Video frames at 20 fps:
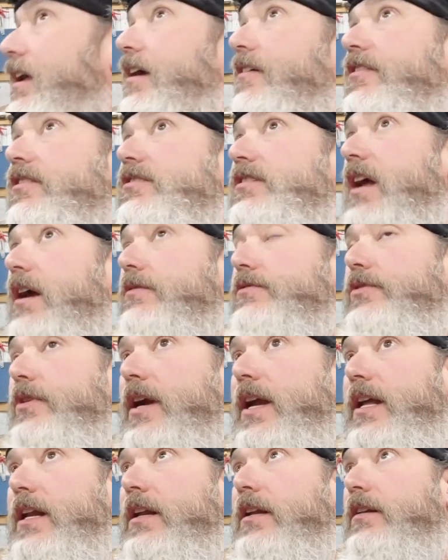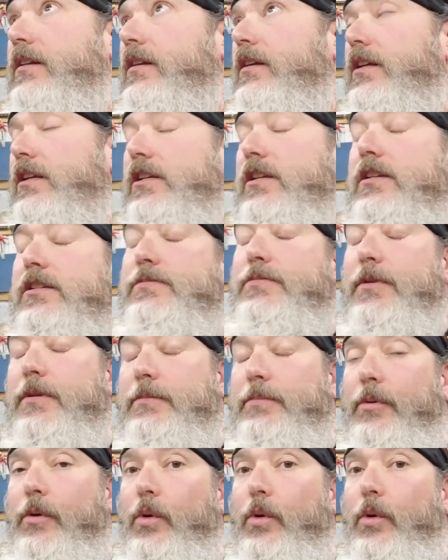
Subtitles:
it ever stops raining, it has been